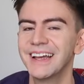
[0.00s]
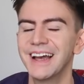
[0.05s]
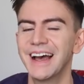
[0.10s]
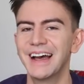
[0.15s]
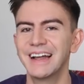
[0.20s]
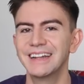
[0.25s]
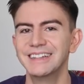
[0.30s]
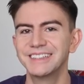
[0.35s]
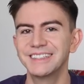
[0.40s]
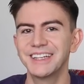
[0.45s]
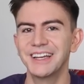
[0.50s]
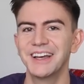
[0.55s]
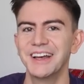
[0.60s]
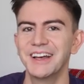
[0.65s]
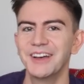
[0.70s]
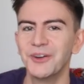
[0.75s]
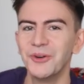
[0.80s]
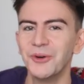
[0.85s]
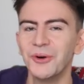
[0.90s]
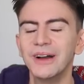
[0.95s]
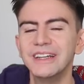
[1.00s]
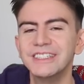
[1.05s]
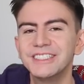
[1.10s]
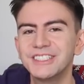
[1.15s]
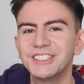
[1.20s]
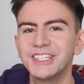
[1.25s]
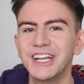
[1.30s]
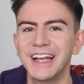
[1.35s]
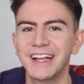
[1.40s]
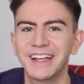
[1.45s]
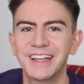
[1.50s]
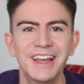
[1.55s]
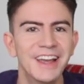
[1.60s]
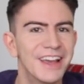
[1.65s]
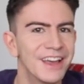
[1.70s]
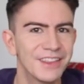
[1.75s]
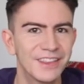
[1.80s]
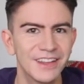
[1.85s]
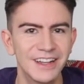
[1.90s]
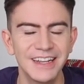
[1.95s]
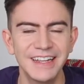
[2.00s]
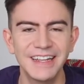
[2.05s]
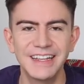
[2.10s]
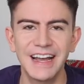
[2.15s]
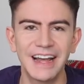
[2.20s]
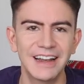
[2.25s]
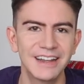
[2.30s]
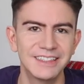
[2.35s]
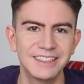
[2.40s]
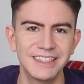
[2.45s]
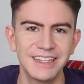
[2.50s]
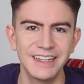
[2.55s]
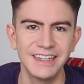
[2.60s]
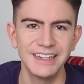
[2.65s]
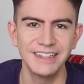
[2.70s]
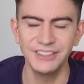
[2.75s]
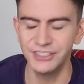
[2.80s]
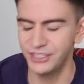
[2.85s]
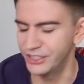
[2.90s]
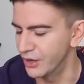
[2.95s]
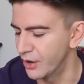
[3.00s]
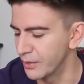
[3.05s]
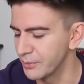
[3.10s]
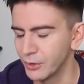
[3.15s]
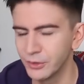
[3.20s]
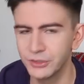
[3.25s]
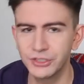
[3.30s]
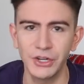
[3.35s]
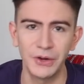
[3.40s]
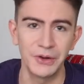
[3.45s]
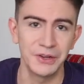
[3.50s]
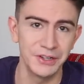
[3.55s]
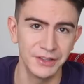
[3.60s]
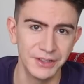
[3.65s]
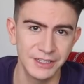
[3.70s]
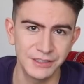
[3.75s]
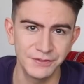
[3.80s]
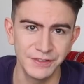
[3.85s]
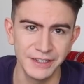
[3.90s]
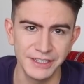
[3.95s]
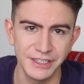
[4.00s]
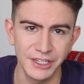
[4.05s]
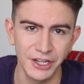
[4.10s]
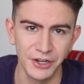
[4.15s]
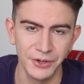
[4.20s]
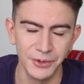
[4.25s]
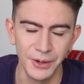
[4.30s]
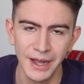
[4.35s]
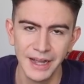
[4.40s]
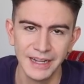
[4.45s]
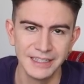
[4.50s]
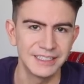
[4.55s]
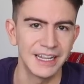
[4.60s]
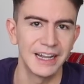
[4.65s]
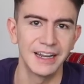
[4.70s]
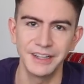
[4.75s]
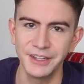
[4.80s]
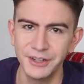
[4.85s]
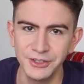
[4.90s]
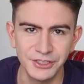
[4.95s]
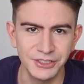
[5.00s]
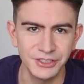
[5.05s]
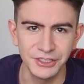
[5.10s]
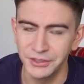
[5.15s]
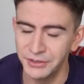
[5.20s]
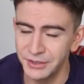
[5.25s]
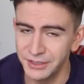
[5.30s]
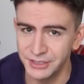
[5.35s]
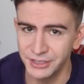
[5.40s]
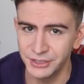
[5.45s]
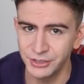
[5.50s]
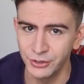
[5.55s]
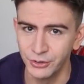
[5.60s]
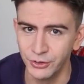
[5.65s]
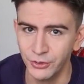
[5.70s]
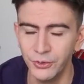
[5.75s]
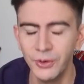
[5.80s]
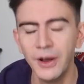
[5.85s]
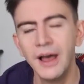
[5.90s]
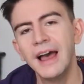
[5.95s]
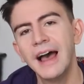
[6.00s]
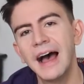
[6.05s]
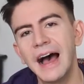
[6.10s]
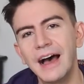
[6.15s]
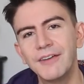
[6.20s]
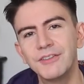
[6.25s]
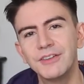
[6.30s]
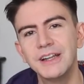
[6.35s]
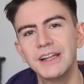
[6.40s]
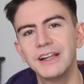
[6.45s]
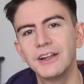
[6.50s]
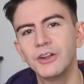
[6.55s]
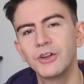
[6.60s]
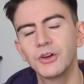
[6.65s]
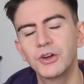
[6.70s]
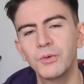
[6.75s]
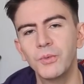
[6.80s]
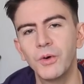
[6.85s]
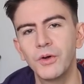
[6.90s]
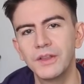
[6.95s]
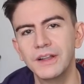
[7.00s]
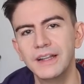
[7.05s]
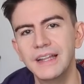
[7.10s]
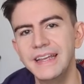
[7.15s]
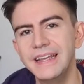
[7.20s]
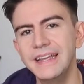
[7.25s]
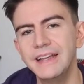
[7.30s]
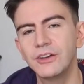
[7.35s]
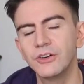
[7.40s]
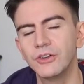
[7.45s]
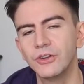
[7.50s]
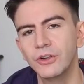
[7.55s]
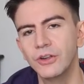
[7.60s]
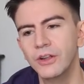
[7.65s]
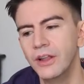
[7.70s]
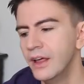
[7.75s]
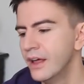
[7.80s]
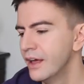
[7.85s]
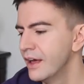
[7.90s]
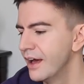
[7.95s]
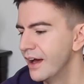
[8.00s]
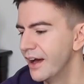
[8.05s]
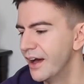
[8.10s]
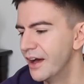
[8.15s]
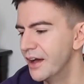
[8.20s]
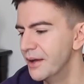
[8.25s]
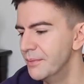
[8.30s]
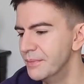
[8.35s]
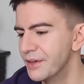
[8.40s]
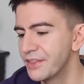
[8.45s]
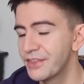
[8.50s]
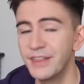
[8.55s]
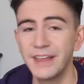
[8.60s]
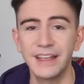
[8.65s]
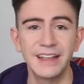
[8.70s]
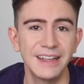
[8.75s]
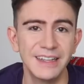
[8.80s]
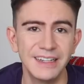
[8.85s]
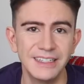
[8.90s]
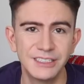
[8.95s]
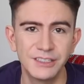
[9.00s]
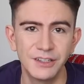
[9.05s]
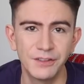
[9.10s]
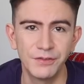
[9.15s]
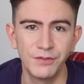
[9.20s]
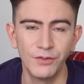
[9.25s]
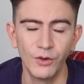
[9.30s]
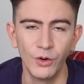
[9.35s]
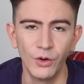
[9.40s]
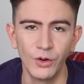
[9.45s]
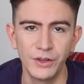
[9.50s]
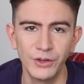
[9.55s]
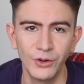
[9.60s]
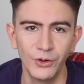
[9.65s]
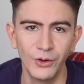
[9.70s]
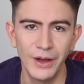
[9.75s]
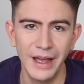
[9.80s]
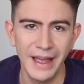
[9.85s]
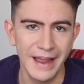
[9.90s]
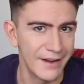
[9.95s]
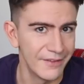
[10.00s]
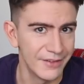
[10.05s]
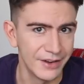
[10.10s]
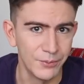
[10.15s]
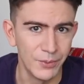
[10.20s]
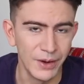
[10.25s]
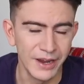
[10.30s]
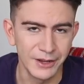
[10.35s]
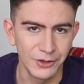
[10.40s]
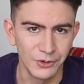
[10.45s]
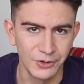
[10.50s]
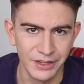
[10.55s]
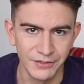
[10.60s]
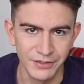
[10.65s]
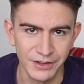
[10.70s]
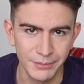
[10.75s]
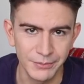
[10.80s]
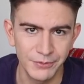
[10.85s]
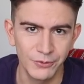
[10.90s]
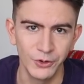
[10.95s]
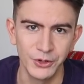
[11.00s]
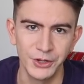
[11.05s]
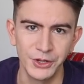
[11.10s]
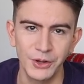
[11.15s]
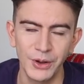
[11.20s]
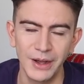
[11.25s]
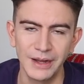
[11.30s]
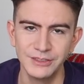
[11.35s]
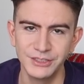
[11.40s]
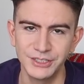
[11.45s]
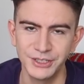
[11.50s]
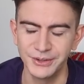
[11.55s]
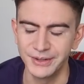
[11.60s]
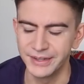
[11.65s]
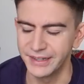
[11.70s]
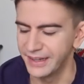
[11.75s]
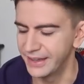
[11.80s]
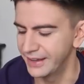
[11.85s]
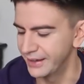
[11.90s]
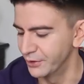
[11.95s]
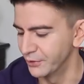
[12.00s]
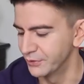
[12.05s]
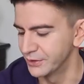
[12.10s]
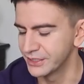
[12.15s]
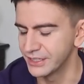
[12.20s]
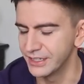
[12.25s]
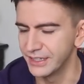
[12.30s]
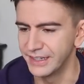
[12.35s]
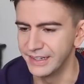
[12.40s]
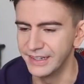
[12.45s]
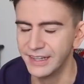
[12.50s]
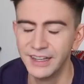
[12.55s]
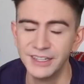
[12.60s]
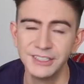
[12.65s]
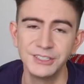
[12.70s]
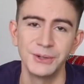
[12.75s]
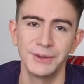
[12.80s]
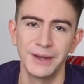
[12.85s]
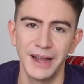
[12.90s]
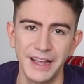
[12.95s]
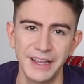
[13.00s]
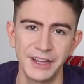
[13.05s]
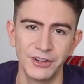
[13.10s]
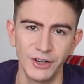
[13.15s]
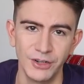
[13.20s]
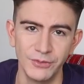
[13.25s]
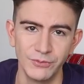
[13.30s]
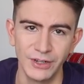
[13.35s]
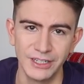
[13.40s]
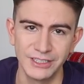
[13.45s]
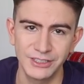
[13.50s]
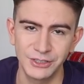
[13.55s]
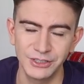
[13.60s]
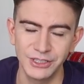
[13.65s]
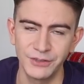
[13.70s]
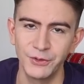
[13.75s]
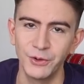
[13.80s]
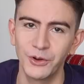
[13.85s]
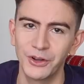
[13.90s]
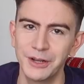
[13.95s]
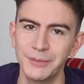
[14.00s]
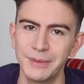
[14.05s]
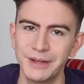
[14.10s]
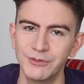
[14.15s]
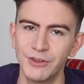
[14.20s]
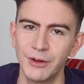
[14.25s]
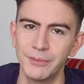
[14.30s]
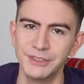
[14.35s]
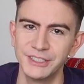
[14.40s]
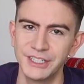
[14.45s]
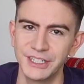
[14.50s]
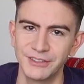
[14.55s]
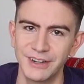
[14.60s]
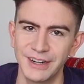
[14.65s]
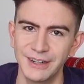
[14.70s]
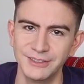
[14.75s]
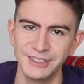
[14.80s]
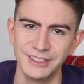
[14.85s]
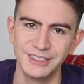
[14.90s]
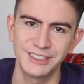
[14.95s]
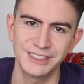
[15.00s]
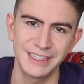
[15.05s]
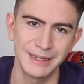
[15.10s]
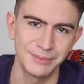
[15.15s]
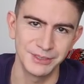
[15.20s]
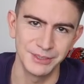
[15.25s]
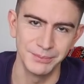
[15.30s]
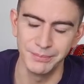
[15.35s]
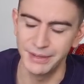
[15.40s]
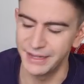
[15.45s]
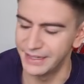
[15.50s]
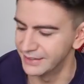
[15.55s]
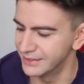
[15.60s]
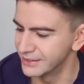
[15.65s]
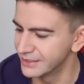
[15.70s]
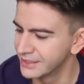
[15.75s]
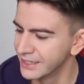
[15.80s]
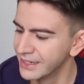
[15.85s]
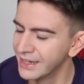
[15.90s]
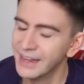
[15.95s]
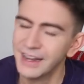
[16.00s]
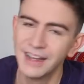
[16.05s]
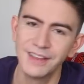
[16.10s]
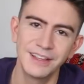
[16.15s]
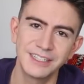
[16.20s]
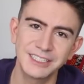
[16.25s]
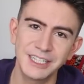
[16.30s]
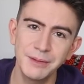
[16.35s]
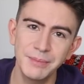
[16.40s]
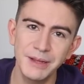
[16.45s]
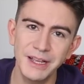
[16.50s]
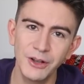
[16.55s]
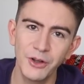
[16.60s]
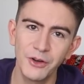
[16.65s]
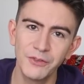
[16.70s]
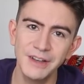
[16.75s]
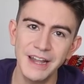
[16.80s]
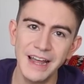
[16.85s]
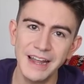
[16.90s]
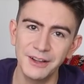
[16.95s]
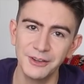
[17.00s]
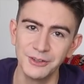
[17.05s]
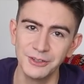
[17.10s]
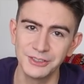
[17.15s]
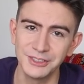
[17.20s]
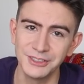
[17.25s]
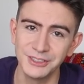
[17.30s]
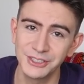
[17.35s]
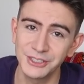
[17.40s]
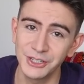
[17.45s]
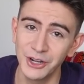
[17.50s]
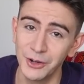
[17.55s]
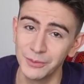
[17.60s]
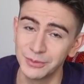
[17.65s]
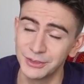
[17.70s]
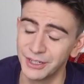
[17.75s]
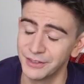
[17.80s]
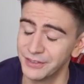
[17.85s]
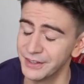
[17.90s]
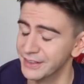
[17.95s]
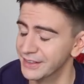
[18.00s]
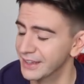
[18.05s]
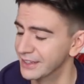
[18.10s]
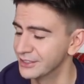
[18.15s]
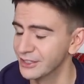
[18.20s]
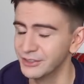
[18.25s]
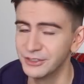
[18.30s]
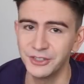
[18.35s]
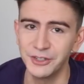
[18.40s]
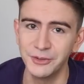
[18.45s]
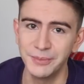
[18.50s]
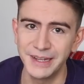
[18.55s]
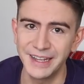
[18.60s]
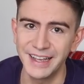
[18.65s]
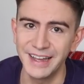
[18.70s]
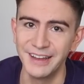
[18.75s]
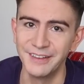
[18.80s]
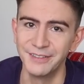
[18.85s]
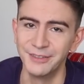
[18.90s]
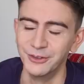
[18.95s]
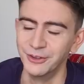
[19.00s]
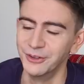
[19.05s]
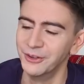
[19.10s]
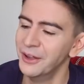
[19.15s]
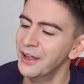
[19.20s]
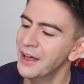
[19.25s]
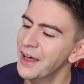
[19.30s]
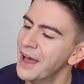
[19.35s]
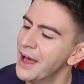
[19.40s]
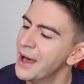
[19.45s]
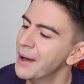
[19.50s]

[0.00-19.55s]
And always check the legalities. You know, I'm not showing you this video telling you to do this at all. Have a little look at what the legal thing is for your area and where you're living before you go out doing it. And obviously do it at your own risk, because if you're gonna be rummaging around in skips and bins, there's gonna be a lot of nails and sharp stuff in there, so do be careful.